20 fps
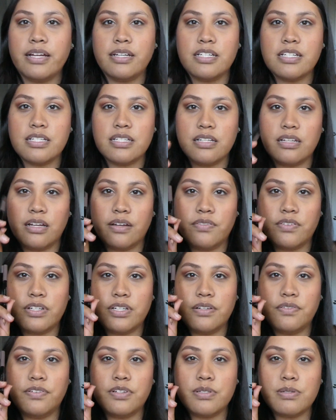just love the
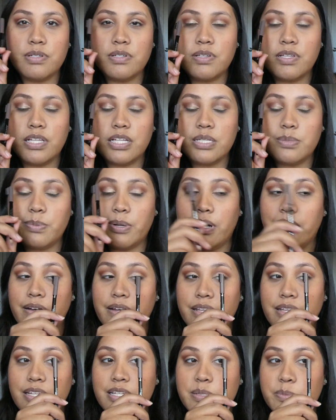difference between this brow
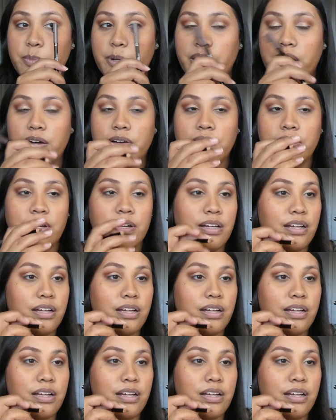and this brow.